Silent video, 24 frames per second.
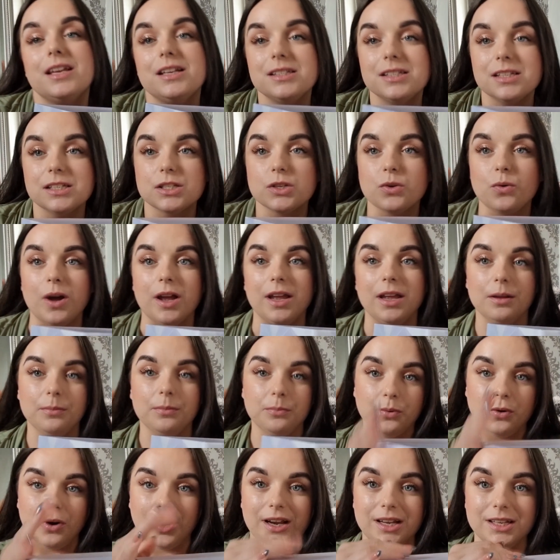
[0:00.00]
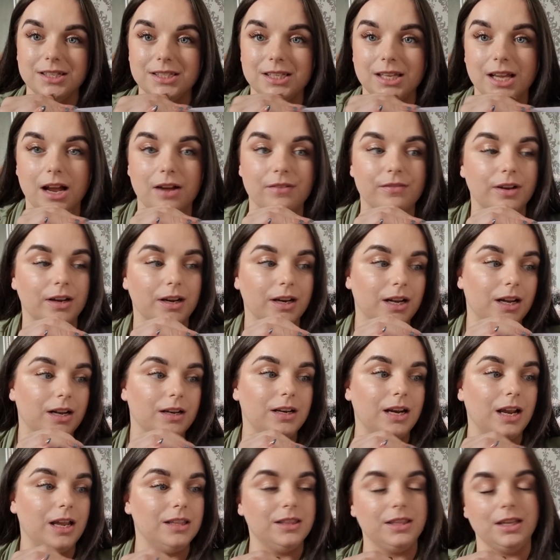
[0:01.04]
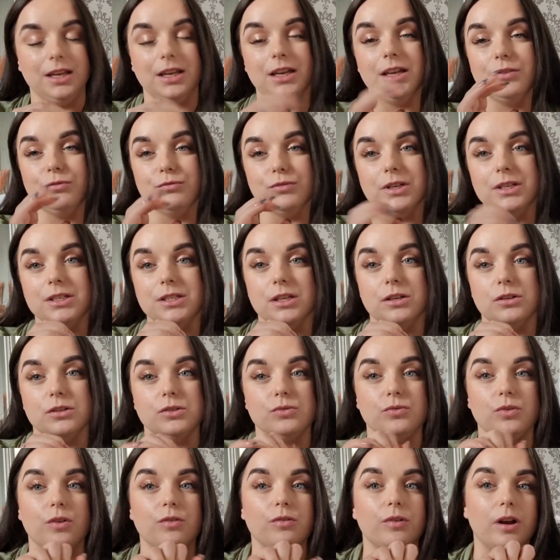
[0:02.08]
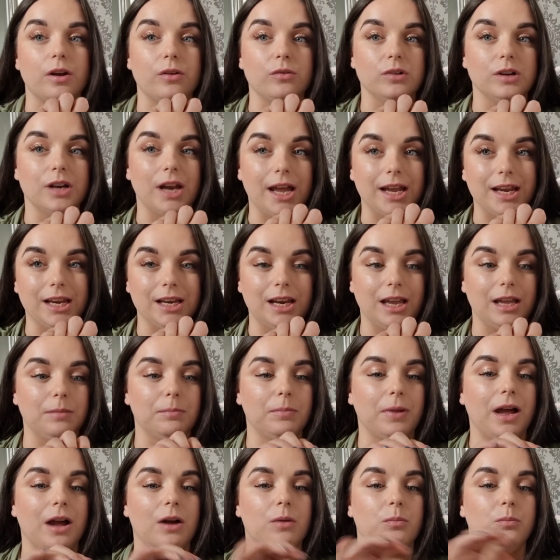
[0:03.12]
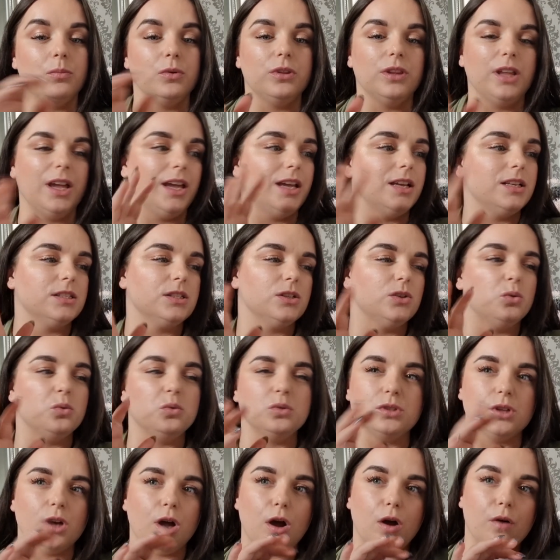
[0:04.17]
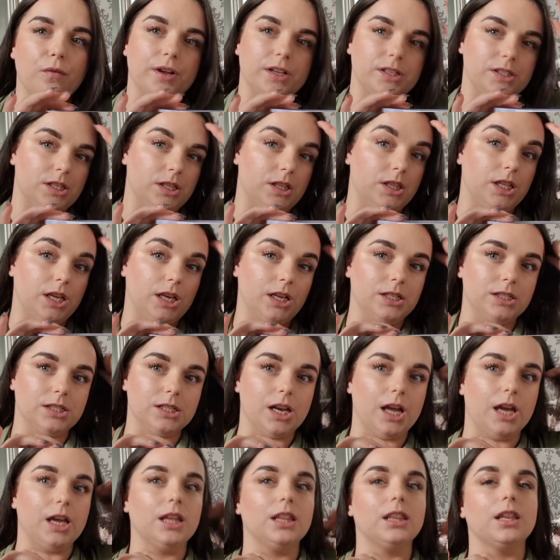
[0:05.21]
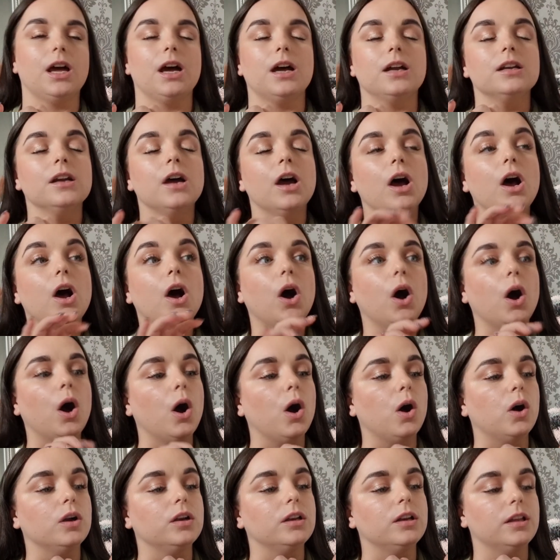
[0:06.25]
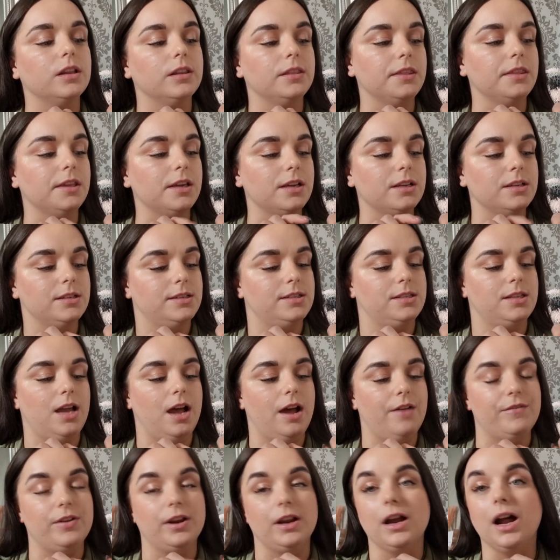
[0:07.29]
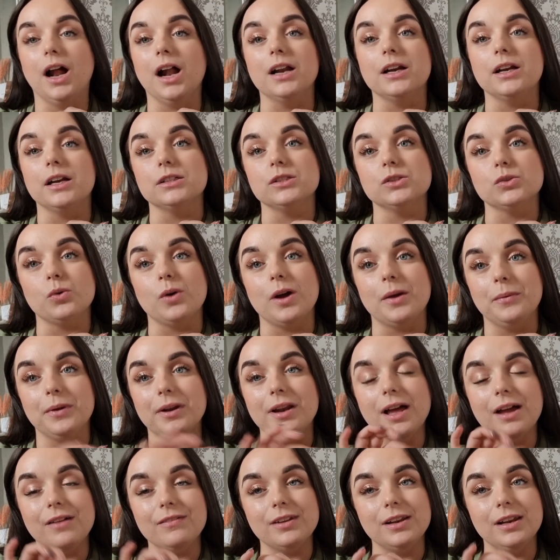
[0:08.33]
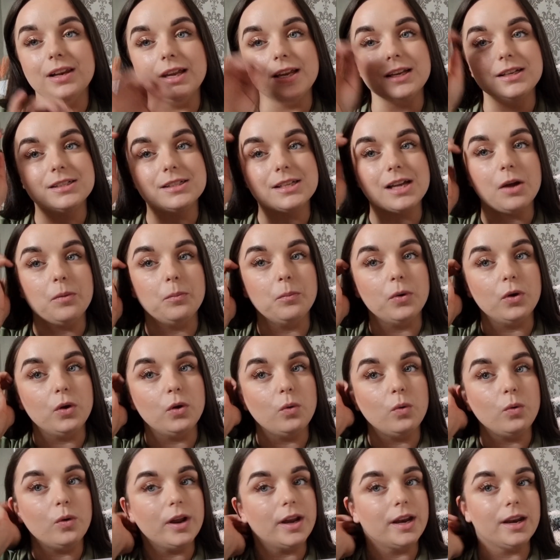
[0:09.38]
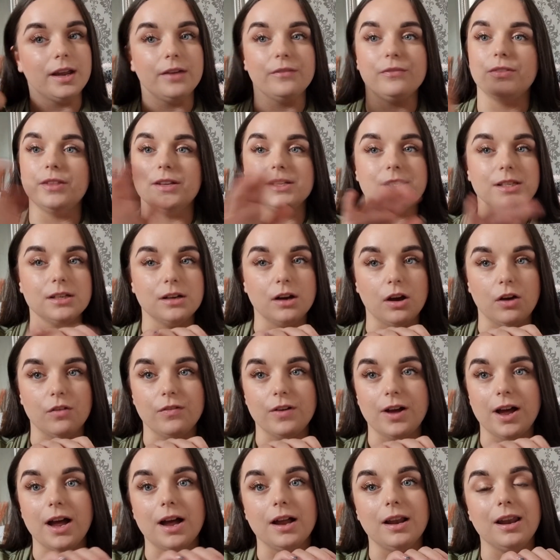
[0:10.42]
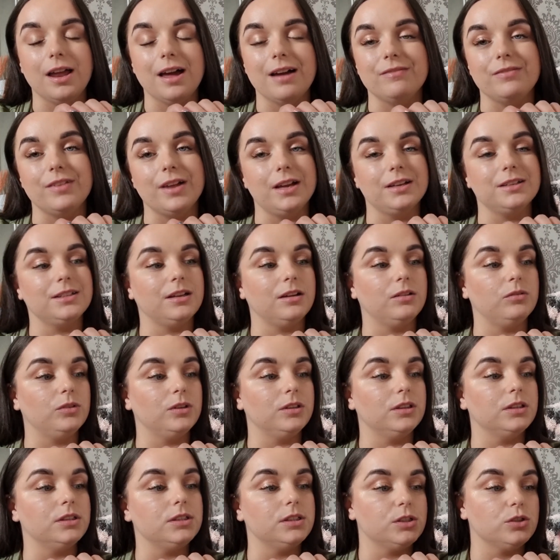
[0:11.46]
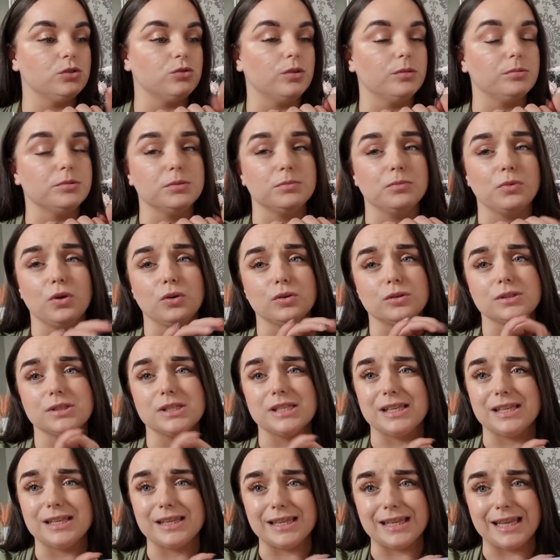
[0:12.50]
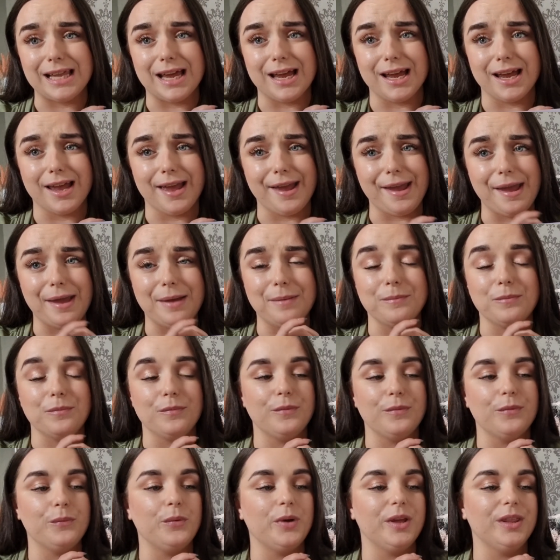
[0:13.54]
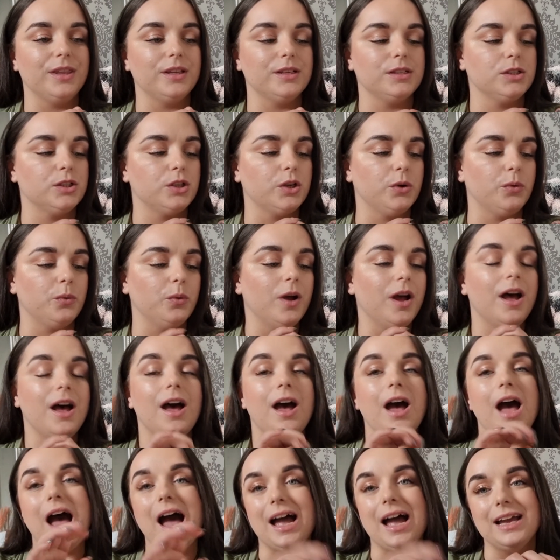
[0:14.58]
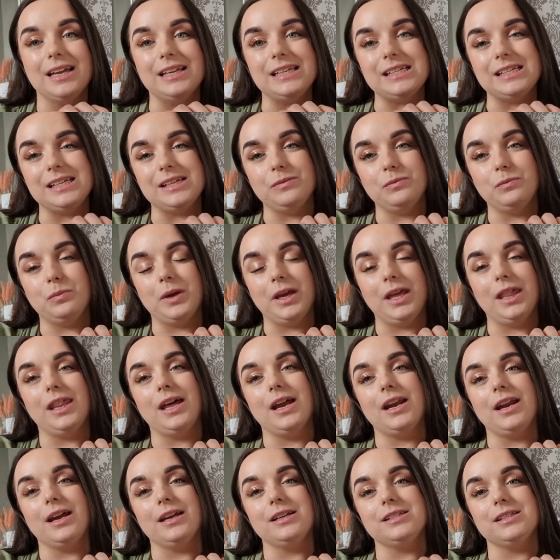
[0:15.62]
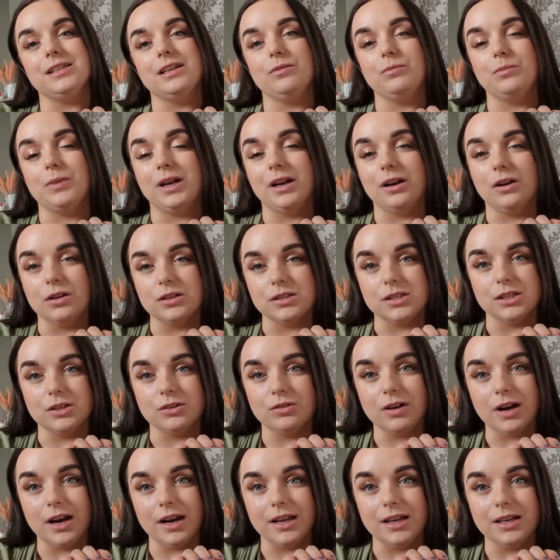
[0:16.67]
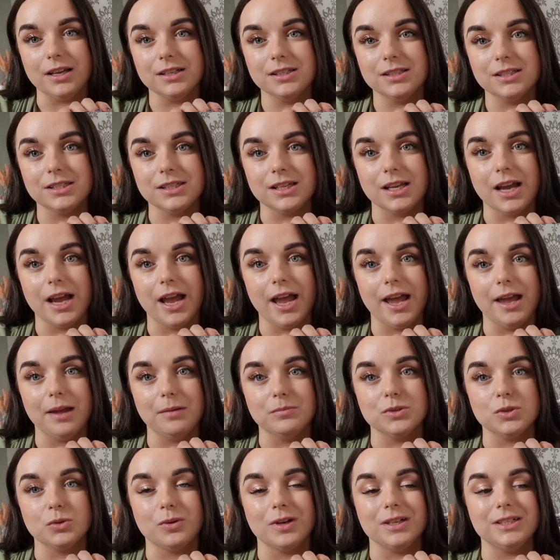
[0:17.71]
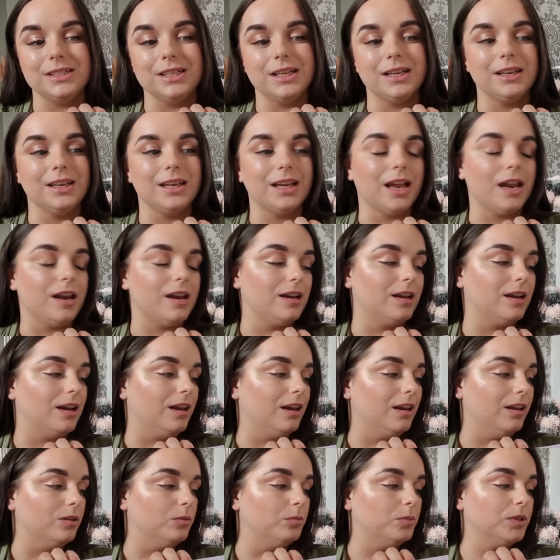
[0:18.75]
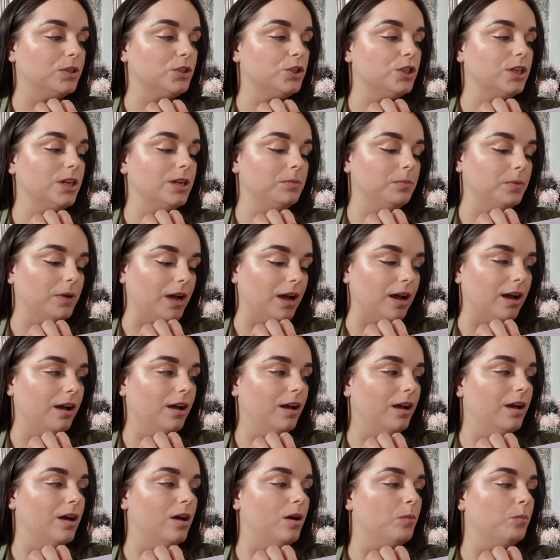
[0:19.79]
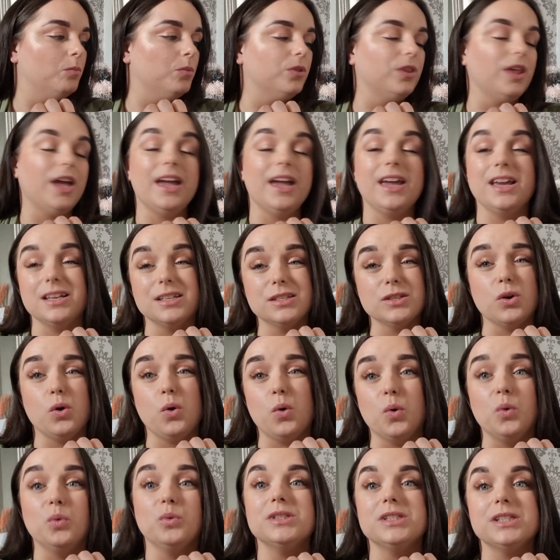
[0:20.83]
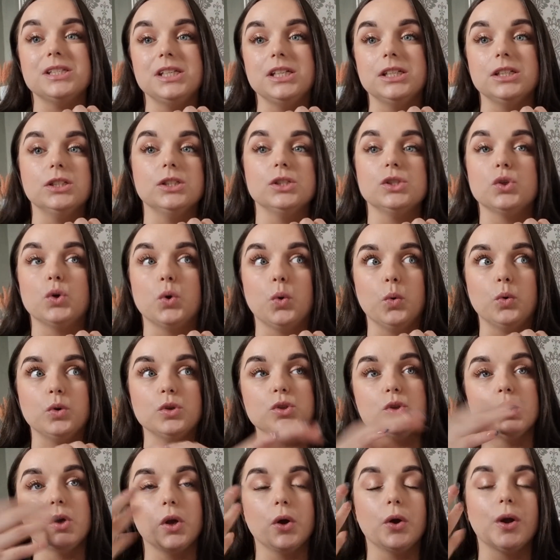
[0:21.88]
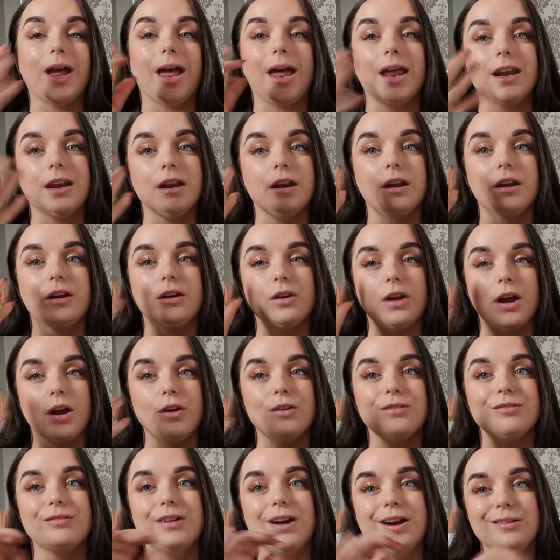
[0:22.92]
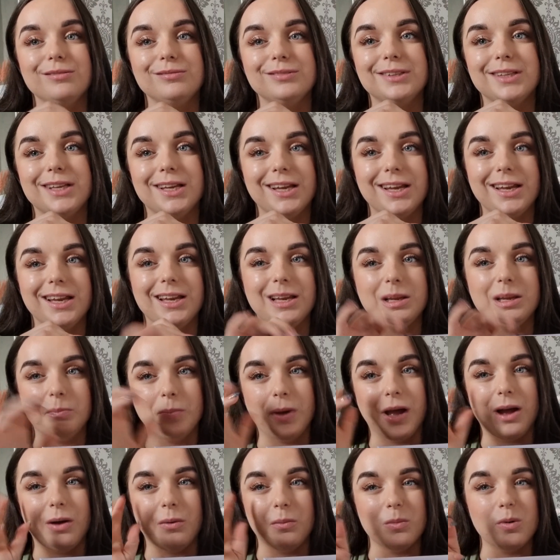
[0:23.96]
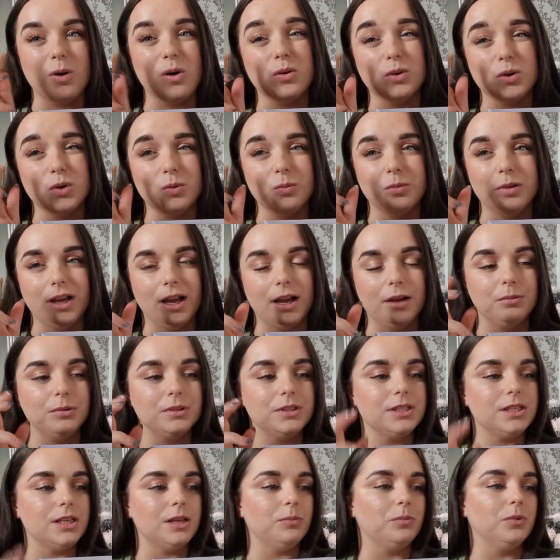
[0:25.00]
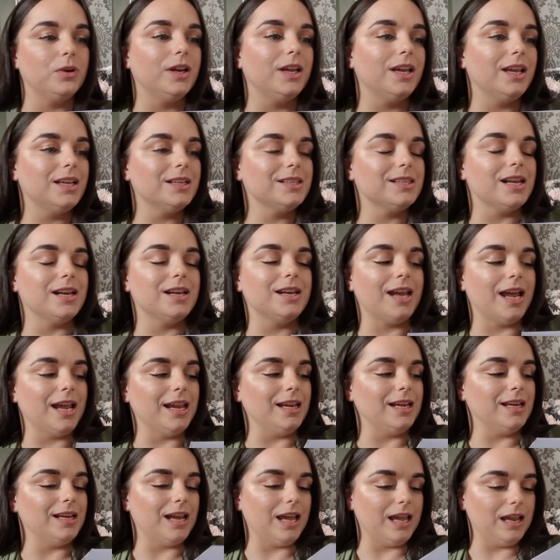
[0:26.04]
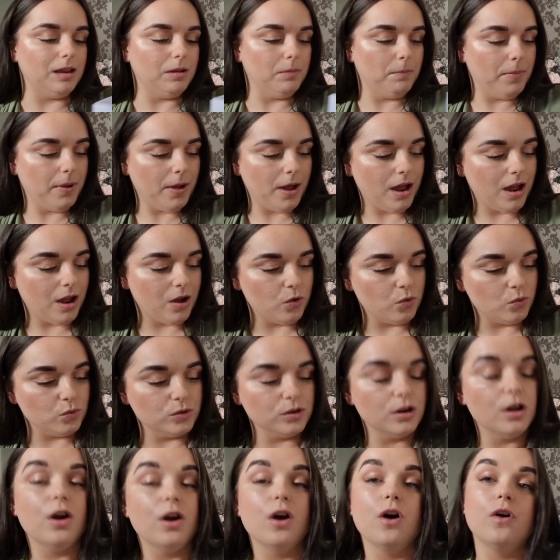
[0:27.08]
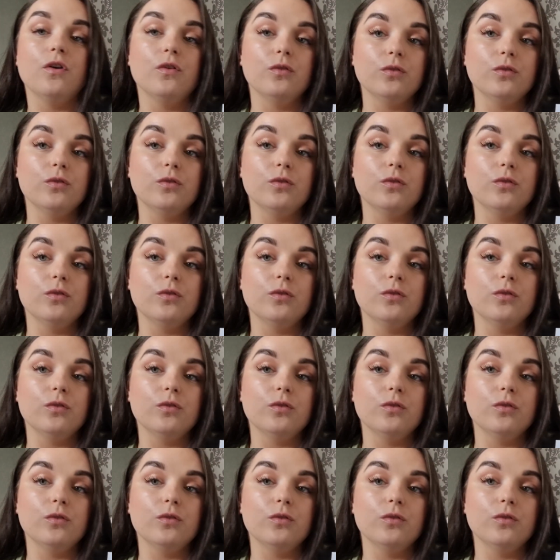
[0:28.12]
This is quite a pricey advent calendar. I think it retails for around £99, but there is loads of offers and things like that on this advent calendar. So I will have it linked down below, and if there's an offer, I'll have that down in the description box there with it too. I didn't pay that, I saved my glossy credits, so I did get it a little bit cheaper. But there is always deals going, so you're getting it around the £80 mark normally, I would say. But it is £99